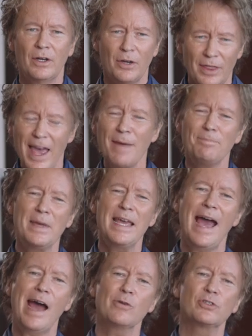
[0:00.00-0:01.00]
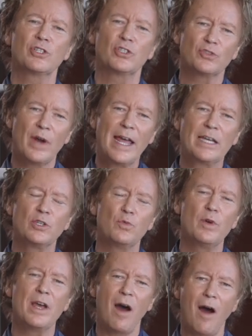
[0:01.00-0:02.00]
Could that be how strange
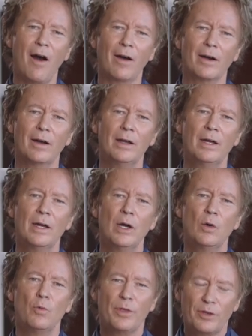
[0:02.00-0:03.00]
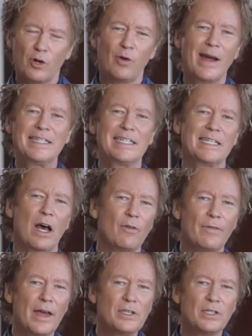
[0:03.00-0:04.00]
we are with Christ's
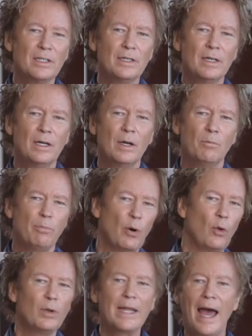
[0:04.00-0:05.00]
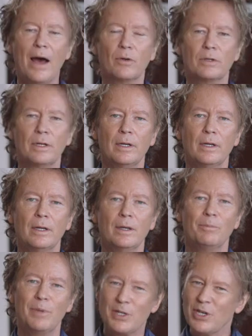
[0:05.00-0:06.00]
salvation? Pulled out,
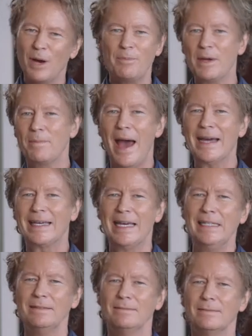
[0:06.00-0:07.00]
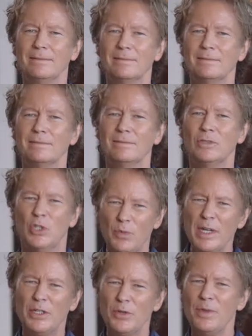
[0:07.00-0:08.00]
but jumping back in? Do
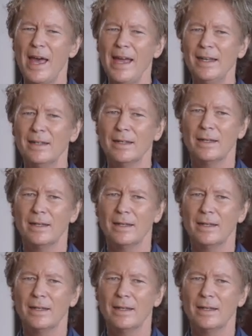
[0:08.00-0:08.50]
we do that?